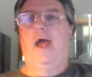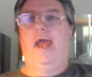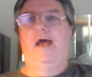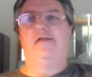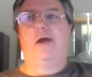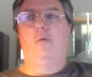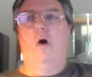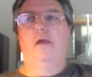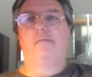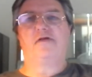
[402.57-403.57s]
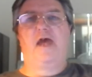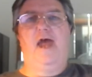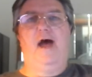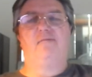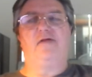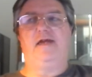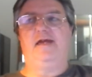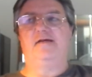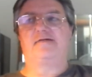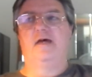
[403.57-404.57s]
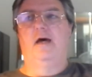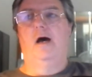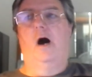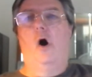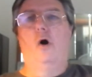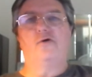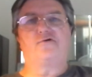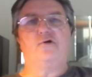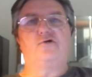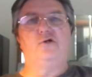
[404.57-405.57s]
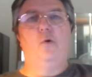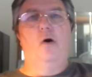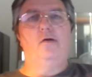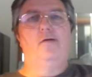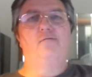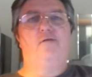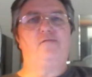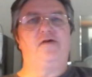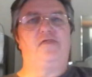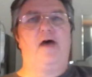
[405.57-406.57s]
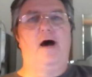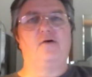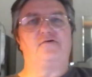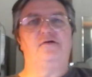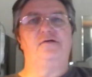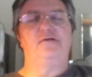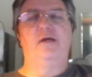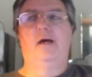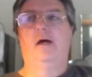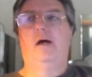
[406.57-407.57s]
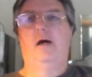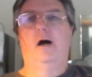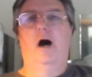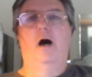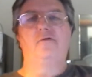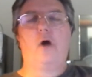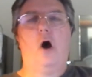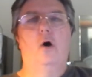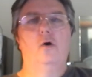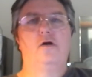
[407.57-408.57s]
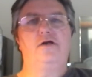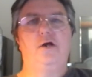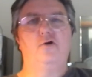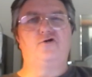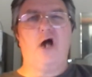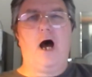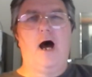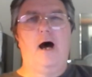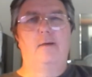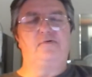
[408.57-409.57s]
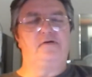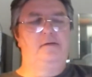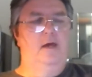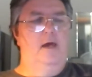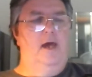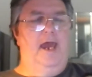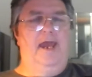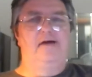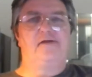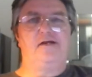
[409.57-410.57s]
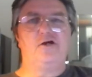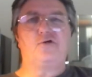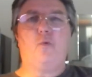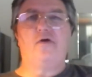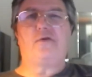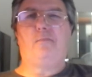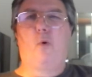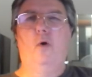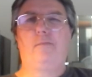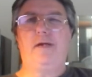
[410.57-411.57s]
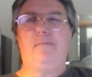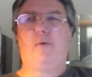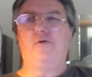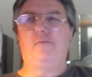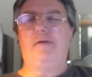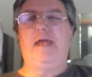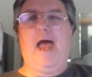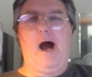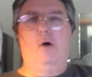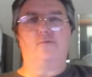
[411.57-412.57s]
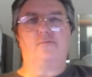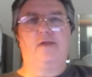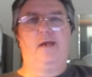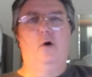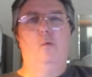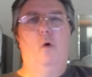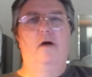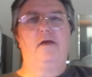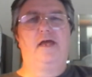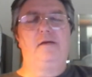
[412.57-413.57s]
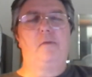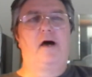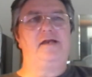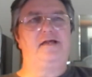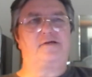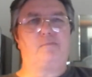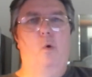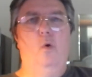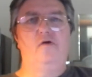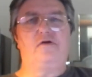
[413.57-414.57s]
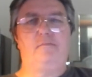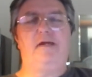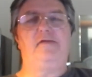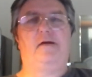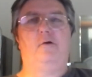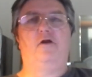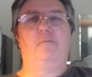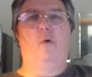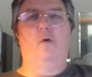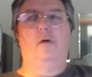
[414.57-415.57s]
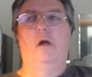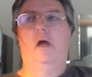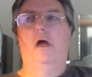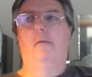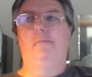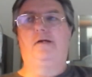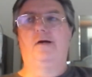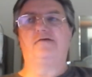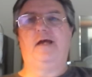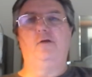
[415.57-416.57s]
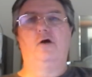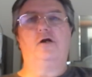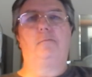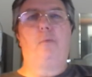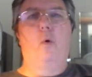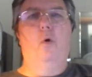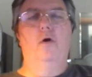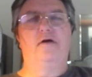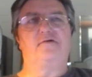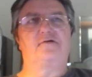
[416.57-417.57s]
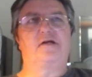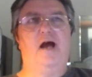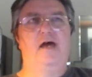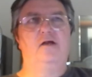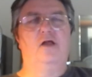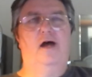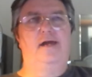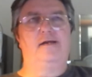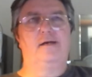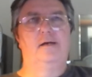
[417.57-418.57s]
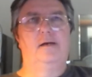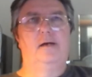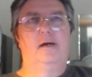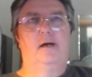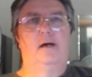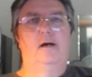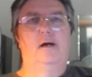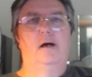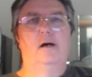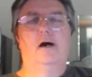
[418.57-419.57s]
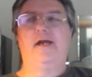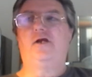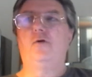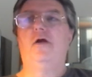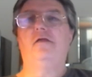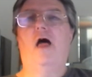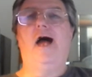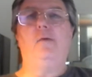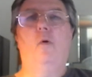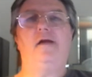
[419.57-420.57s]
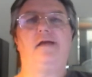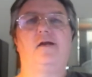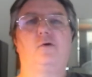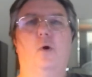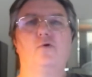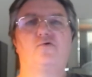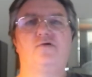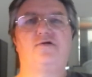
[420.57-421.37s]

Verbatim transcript: and they want them to have these ultra two hundred fifty thousand dollar a year jobs, and And they just want the poor people to be out. They don't want anybody that's poor to be there anymore, because they look at poor as kind of like, like you're in line waiting at a grocery